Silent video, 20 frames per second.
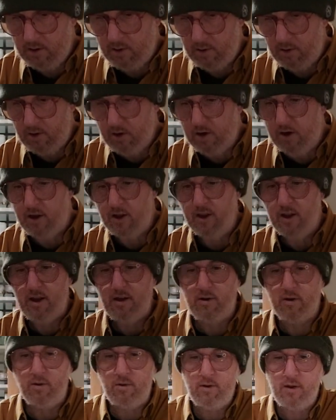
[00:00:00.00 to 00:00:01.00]
Got it. There you
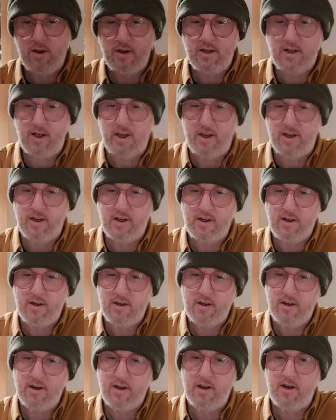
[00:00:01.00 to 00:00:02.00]
go. There's the end.
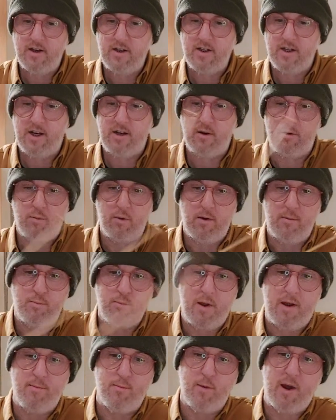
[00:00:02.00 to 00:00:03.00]
I said it'd be
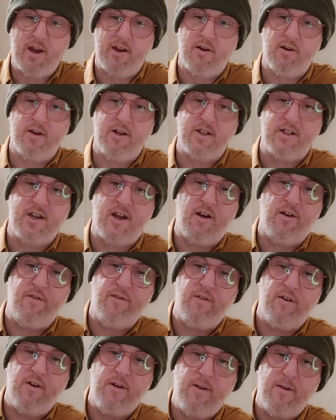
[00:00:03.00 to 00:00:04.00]
back on
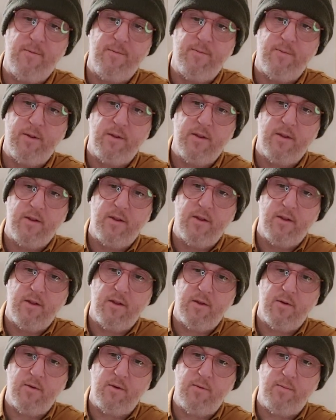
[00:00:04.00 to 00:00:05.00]
itself.
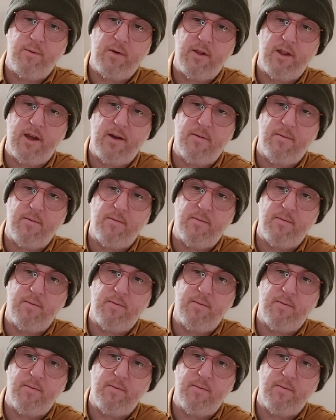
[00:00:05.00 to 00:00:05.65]
So we pull that.